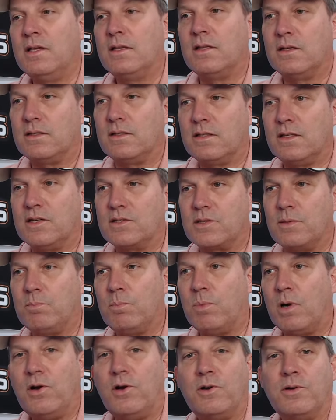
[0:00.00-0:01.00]
that it's a
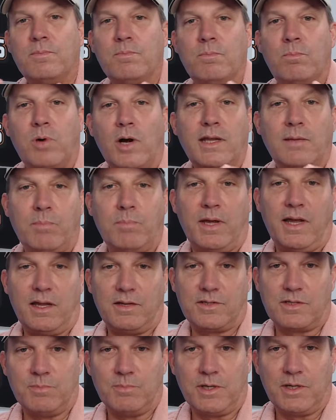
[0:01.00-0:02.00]
burned brake
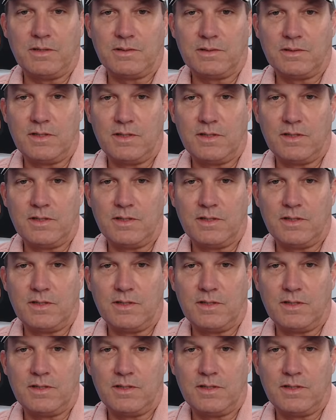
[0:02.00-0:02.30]
pad smell.